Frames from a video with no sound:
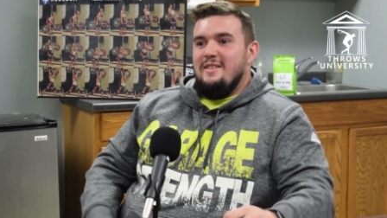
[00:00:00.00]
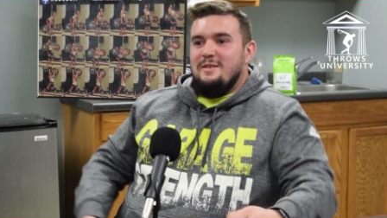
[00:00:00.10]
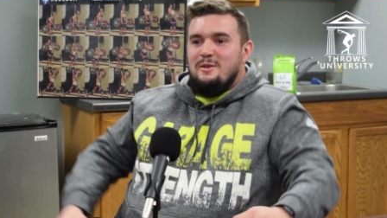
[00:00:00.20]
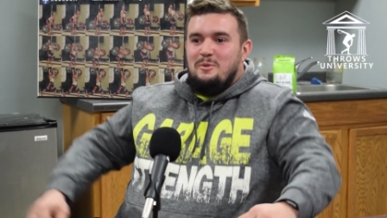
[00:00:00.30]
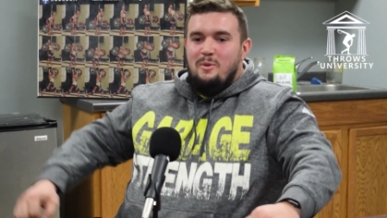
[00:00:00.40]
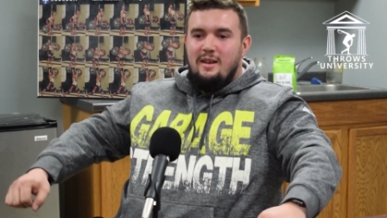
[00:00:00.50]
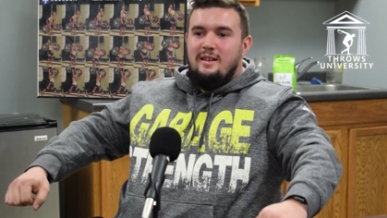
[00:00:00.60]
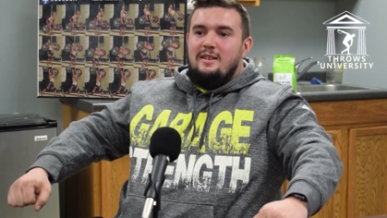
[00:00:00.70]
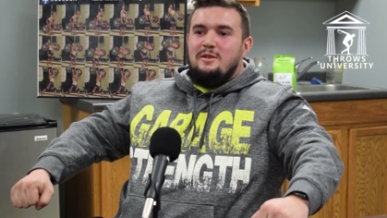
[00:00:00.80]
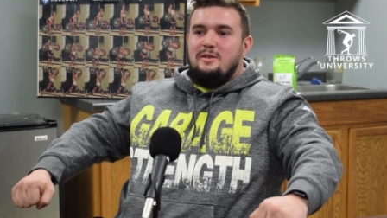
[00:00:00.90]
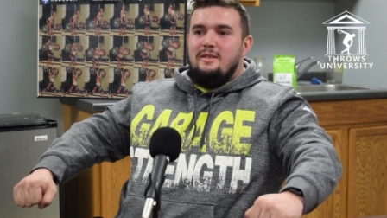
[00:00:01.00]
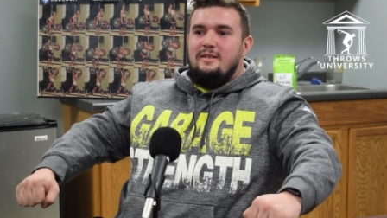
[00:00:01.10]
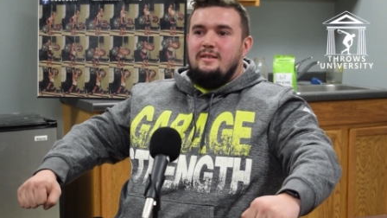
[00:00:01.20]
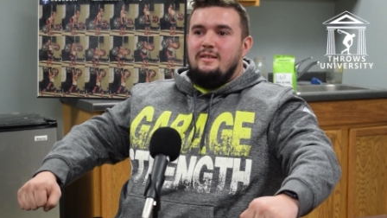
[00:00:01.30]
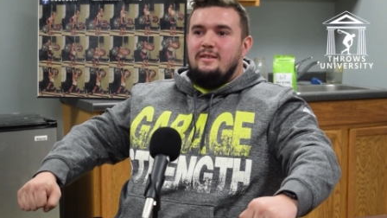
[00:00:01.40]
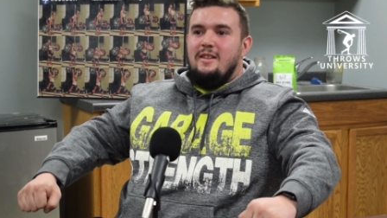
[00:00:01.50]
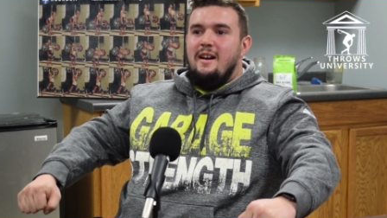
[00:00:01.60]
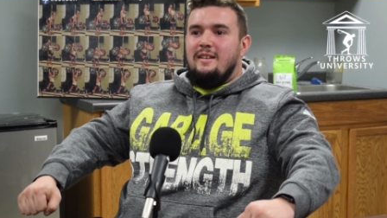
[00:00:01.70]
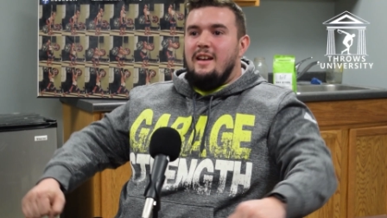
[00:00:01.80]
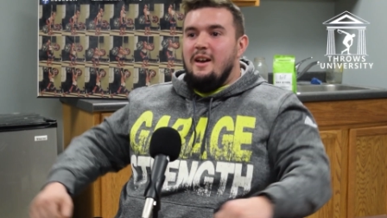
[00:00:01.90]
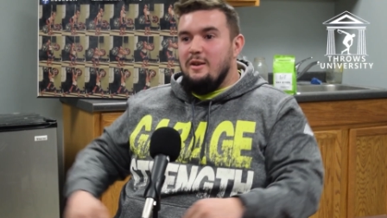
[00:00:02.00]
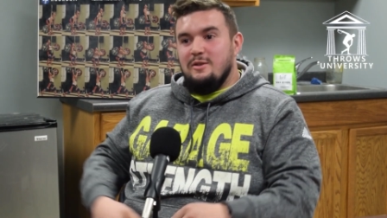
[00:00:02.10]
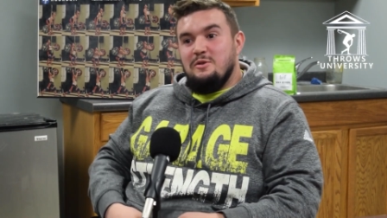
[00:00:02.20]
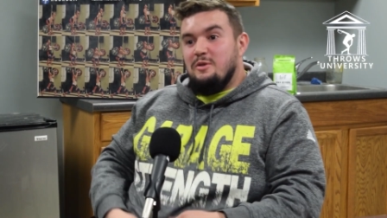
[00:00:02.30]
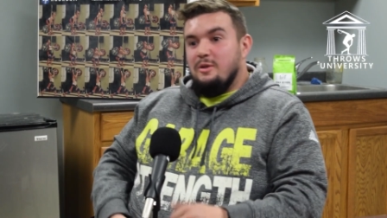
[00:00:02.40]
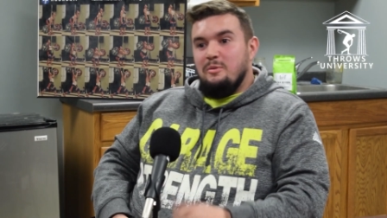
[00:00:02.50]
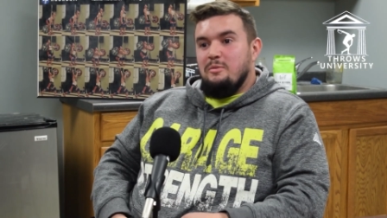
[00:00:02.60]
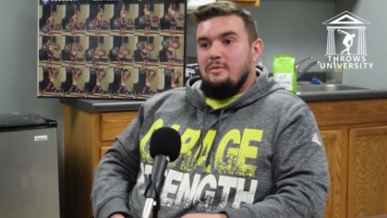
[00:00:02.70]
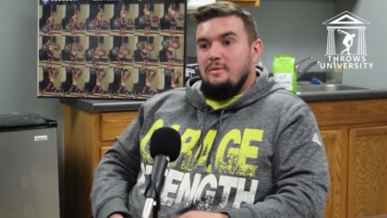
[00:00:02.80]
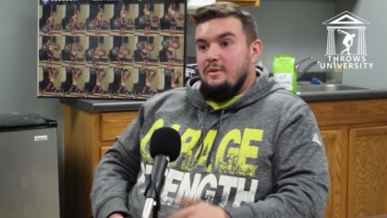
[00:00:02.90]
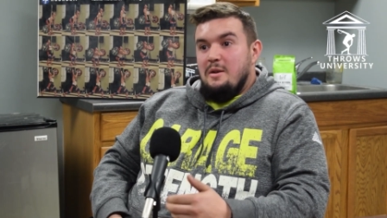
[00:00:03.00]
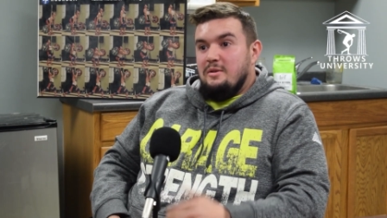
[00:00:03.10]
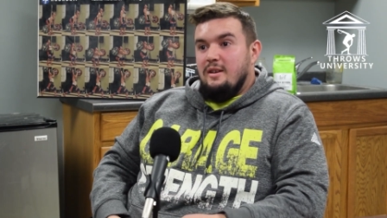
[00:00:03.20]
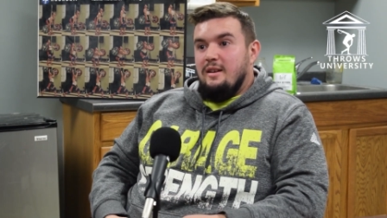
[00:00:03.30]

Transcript: and it just went and just locked out and just couldn't. That was He